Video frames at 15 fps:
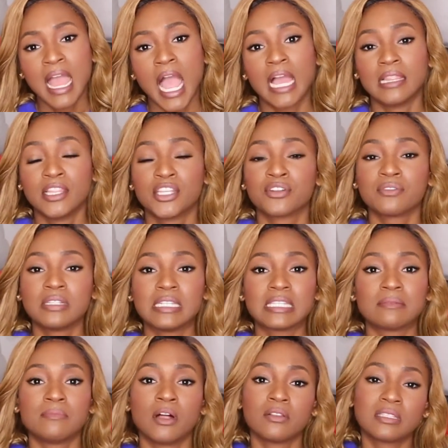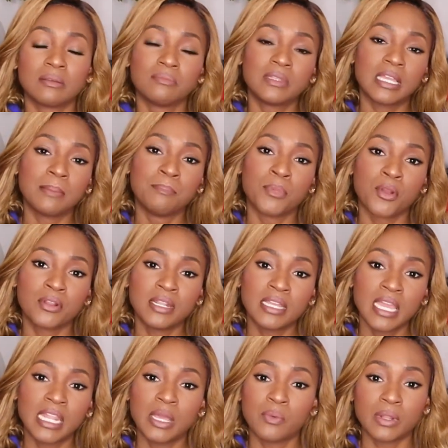I literally smell something
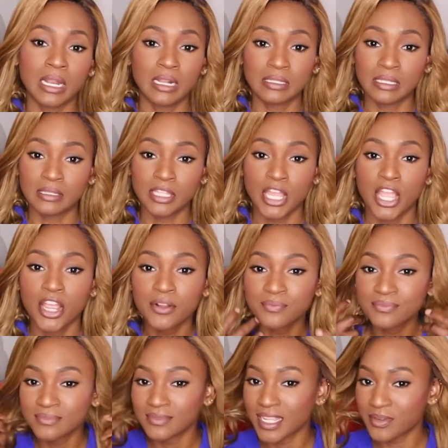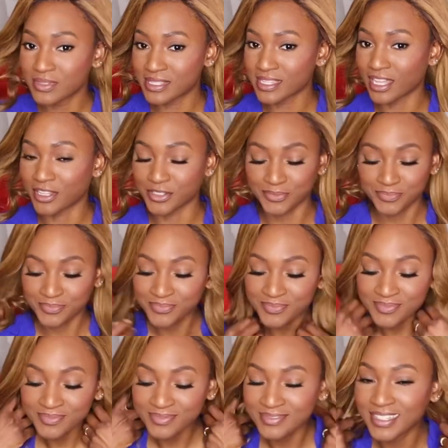burning, and then when I looked at the hair, it was this color
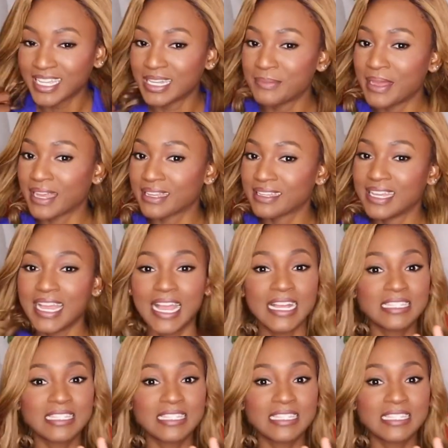in the back.